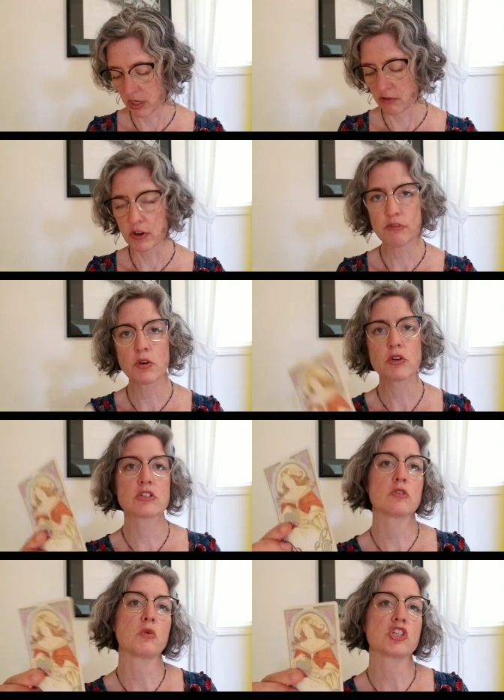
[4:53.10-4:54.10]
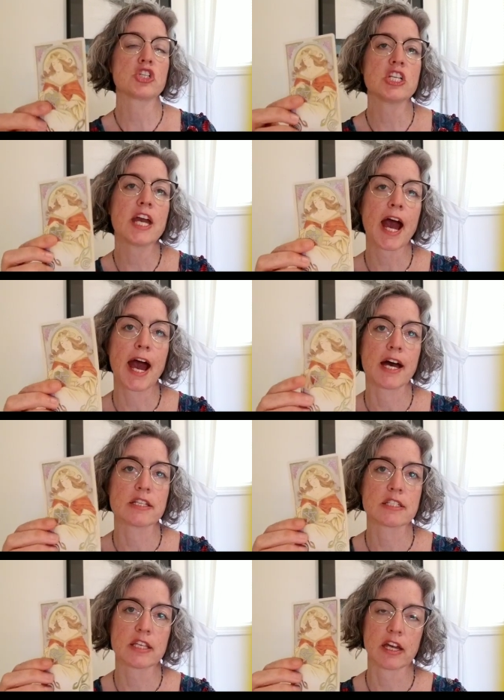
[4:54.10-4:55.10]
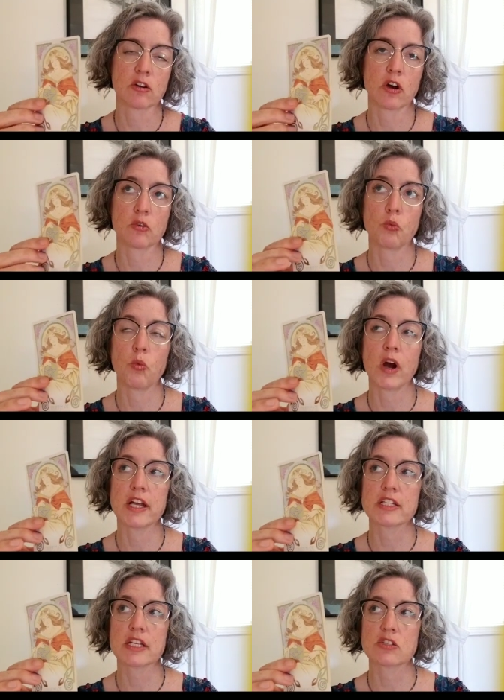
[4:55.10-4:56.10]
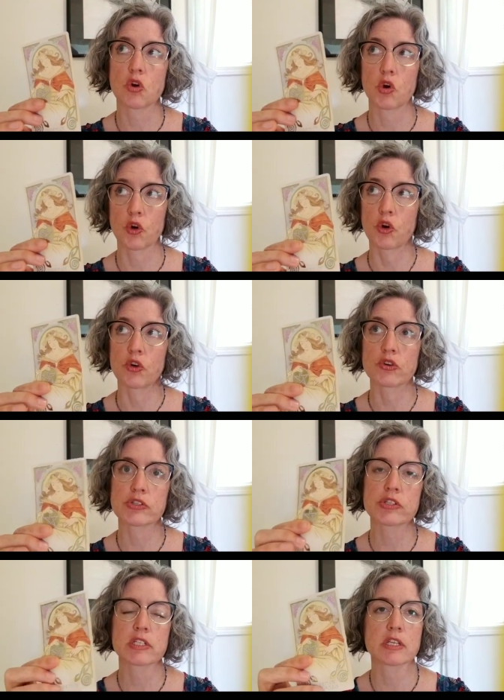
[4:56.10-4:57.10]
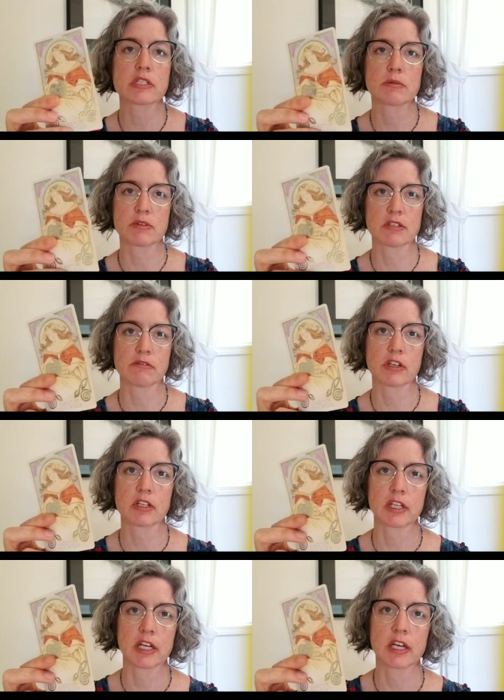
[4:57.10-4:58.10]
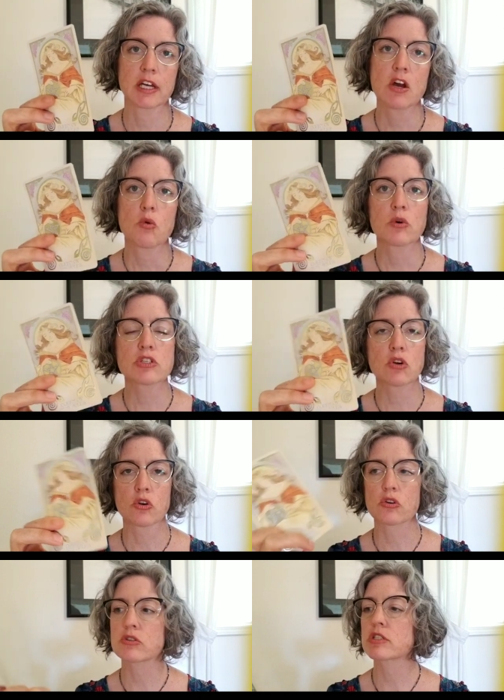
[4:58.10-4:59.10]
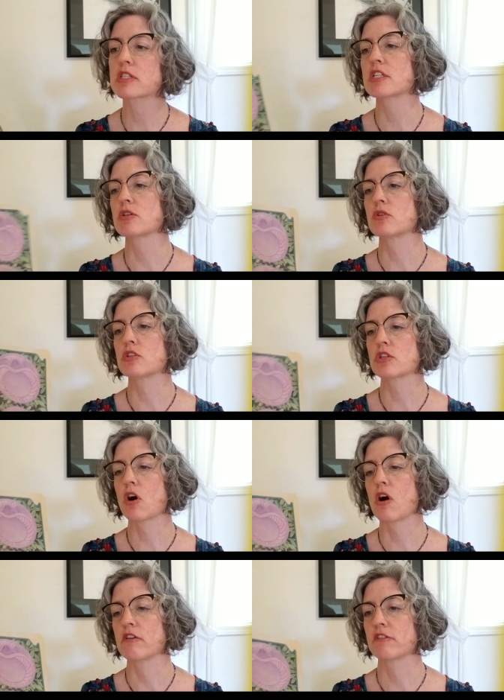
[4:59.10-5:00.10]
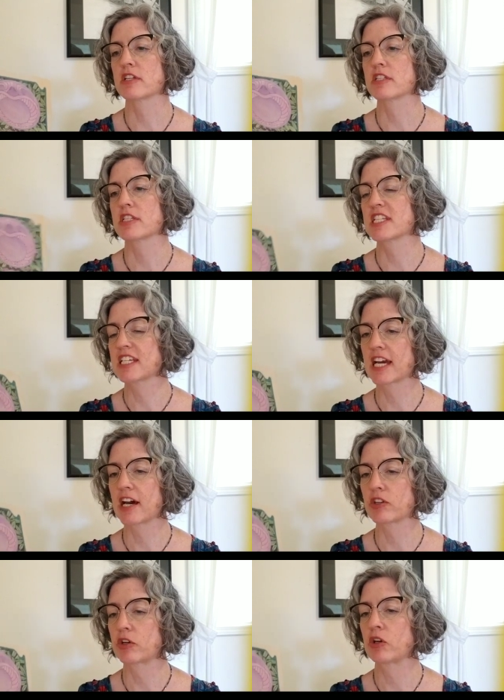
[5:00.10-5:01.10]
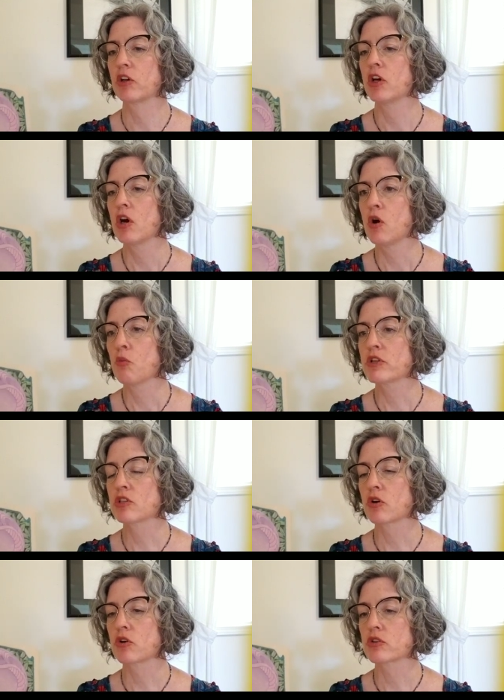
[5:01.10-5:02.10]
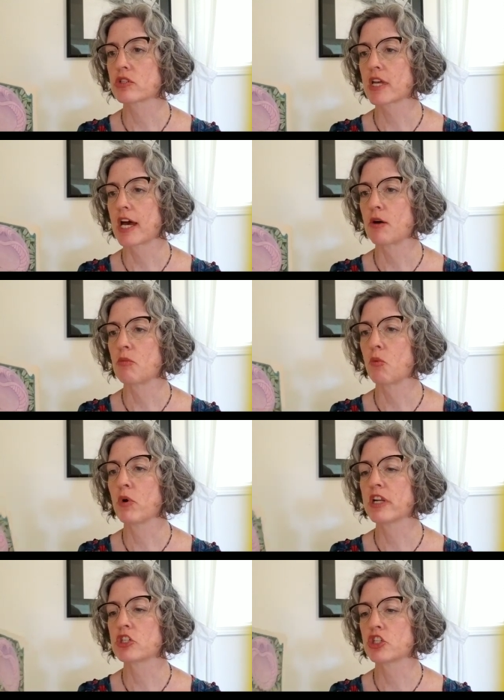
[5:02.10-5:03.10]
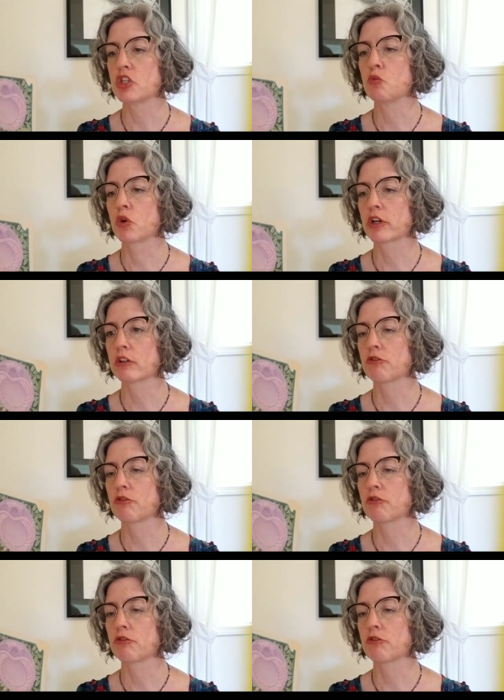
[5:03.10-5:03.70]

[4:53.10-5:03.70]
very focused on what she has and on what is hers specifically. What's hers to to harvest, to gather, what's hers um, what has she worked